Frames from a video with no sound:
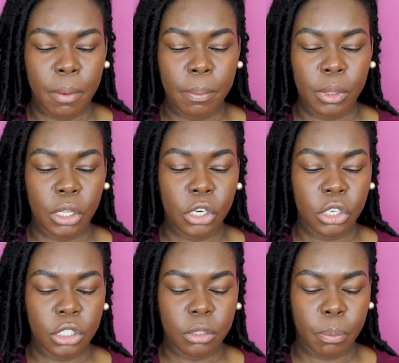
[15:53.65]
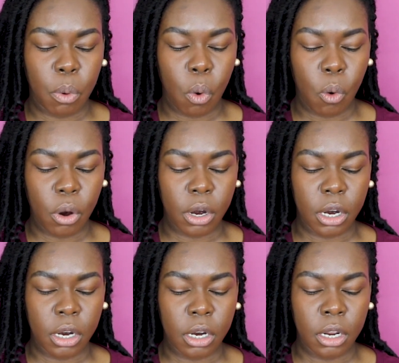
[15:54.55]
Blurs
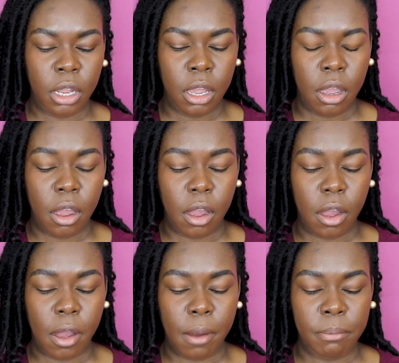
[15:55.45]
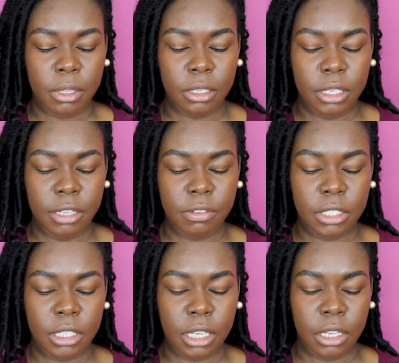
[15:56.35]
pore, leaves
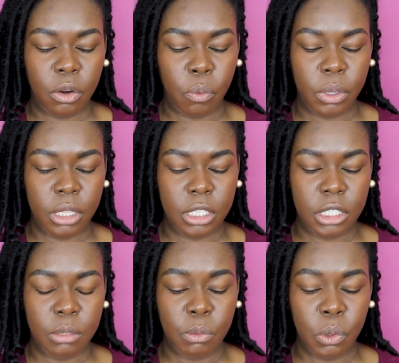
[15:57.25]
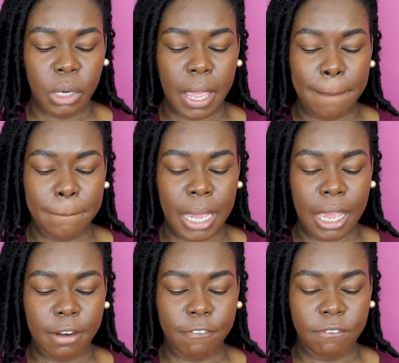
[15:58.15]
skin with a smooth and
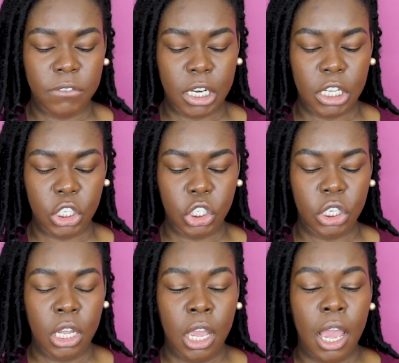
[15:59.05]
matte finish.